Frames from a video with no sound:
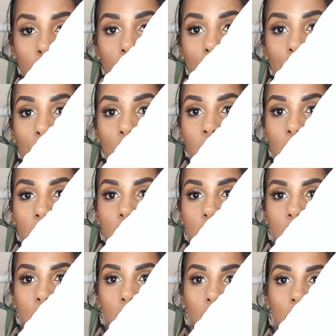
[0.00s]
I do like the
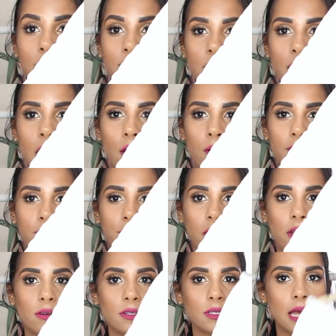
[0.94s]
sleeves and how it
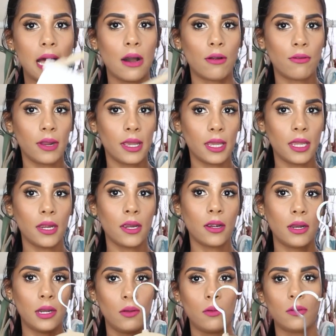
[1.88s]
flares out right
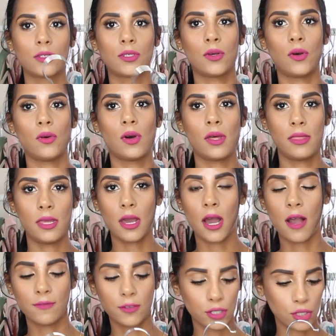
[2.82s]
here and also the
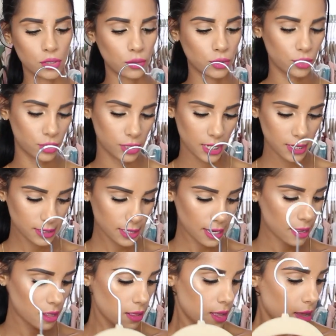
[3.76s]
off the shoulder
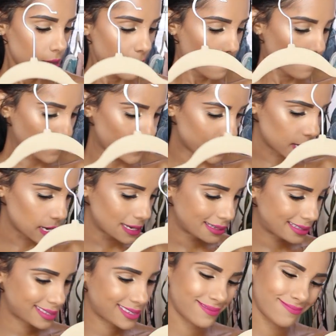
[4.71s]
detail,
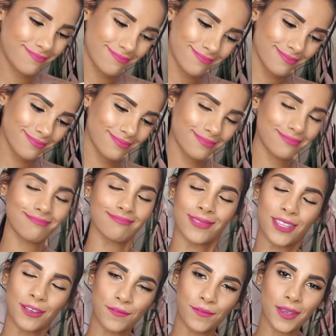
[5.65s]
but mm,
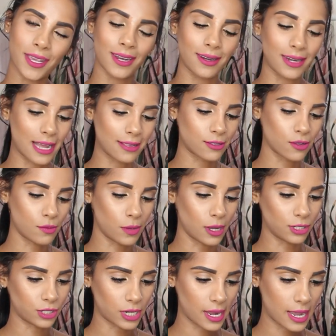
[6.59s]
the fit, not so
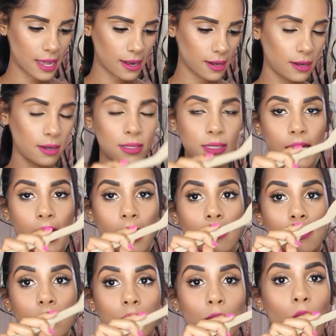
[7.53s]
much. I got it in a
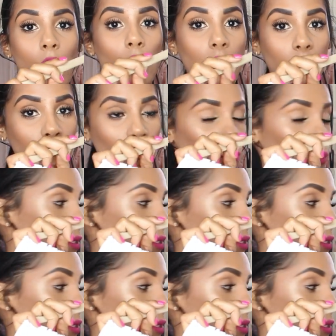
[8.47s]
size small if you were